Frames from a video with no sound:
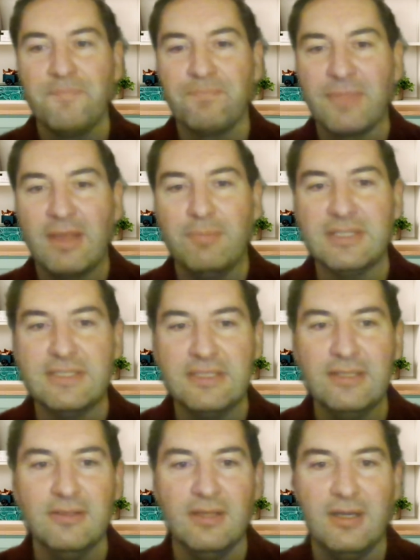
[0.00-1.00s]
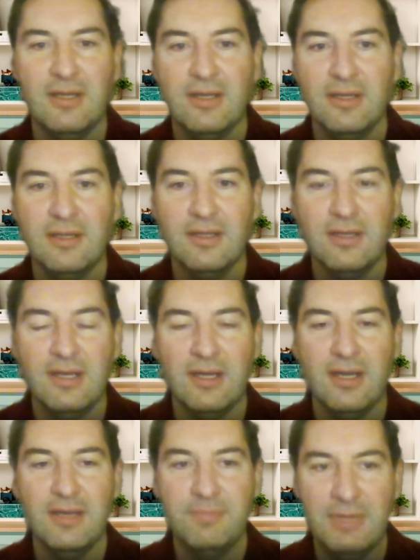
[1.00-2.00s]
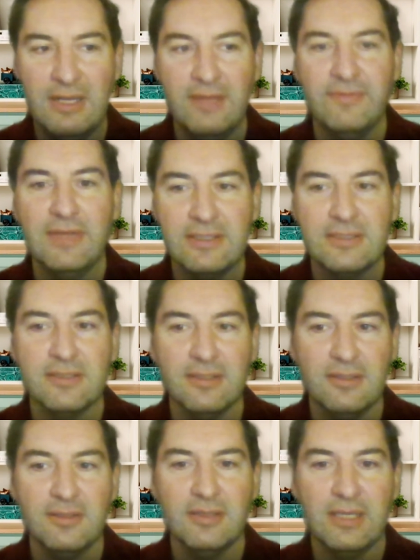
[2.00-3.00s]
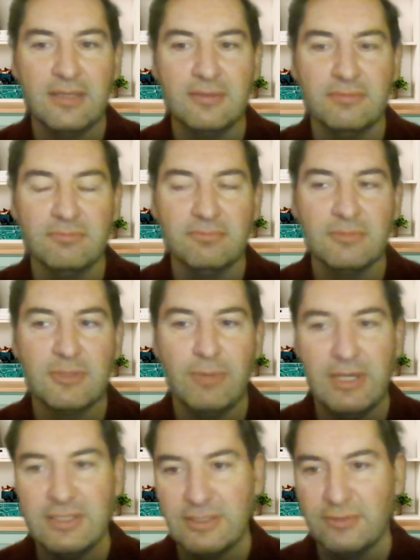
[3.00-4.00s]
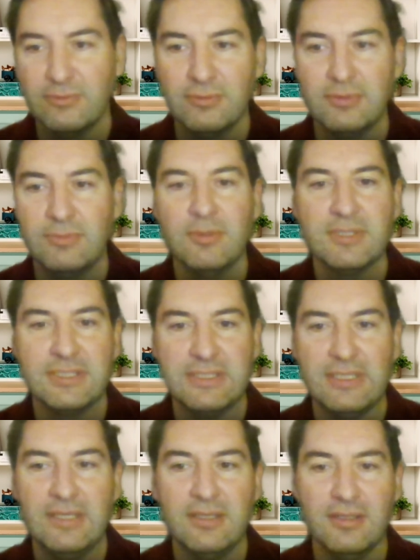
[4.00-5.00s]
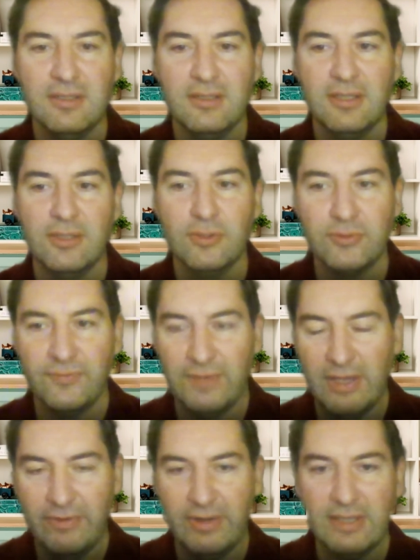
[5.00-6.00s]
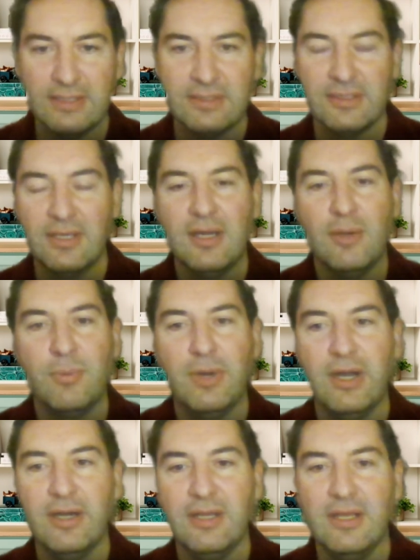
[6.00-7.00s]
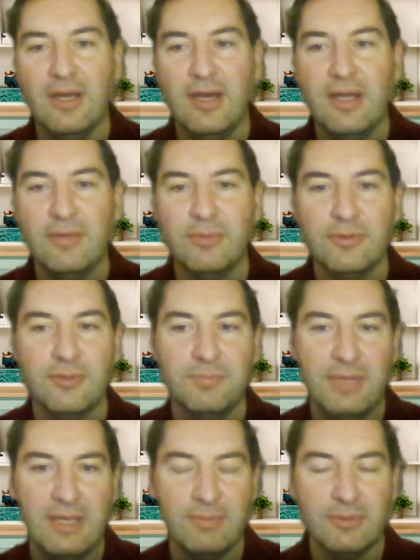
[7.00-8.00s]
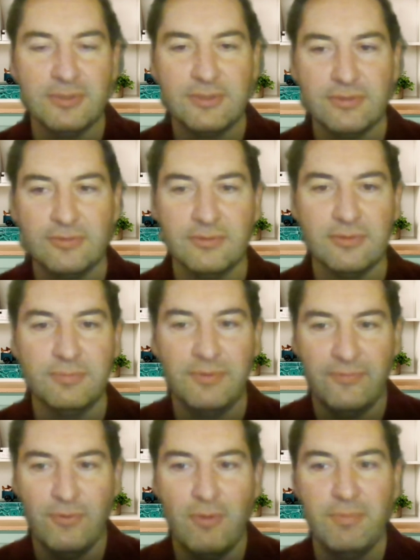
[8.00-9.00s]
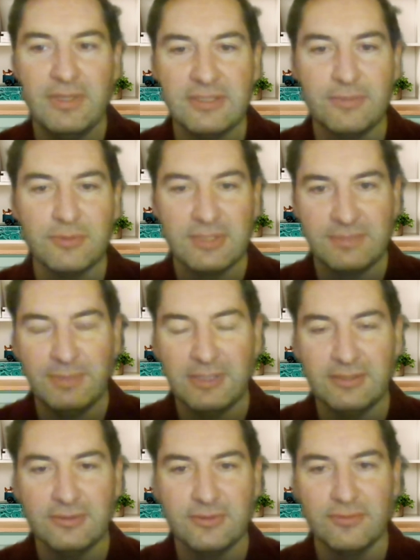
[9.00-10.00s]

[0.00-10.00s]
But still, I believe that like quite soon we will see a lot of areas where AI will not be able to perform as it was expected to.